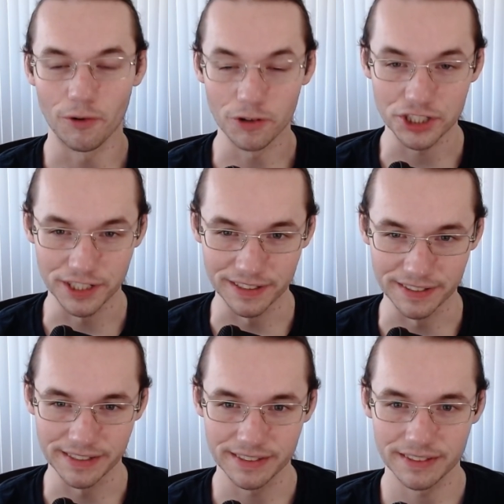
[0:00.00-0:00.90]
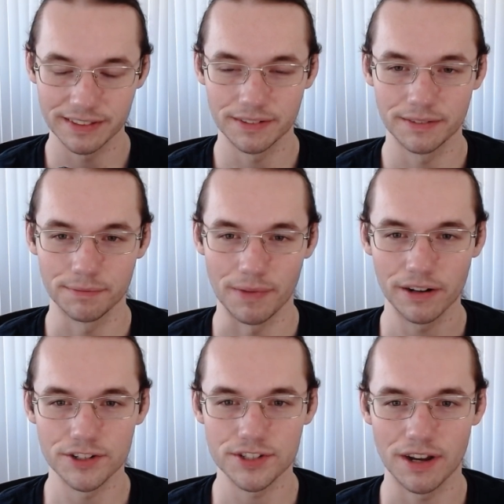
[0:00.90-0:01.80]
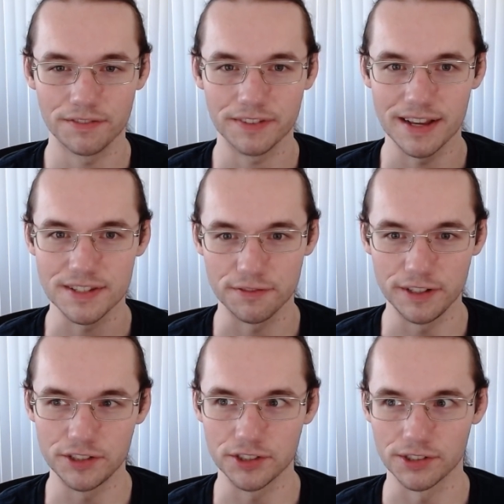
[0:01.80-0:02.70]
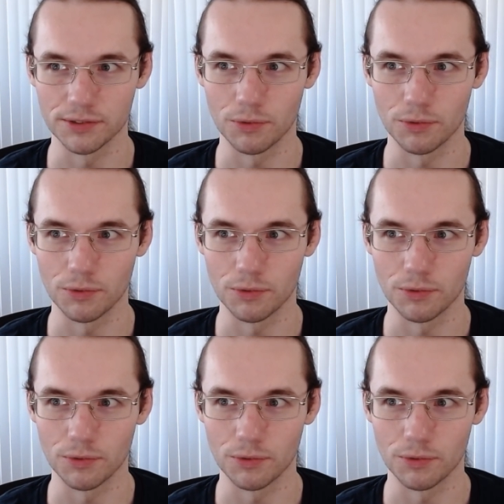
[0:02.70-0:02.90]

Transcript: Fortunately, Microsoft has a feature